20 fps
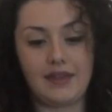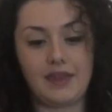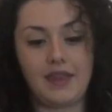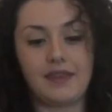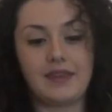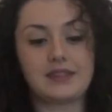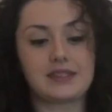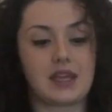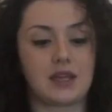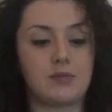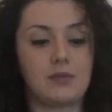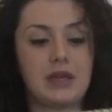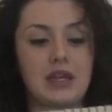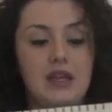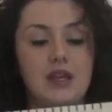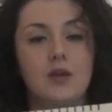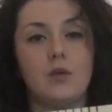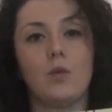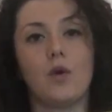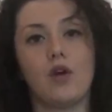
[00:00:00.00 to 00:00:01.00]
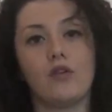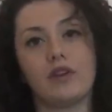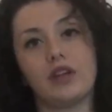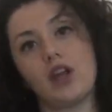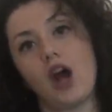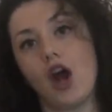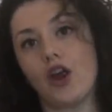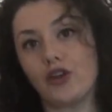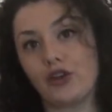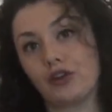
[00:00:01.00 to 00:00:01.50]
and then this can be
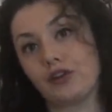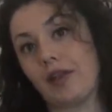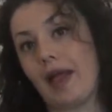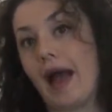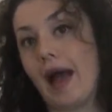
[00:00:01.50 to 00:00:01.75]
woven on your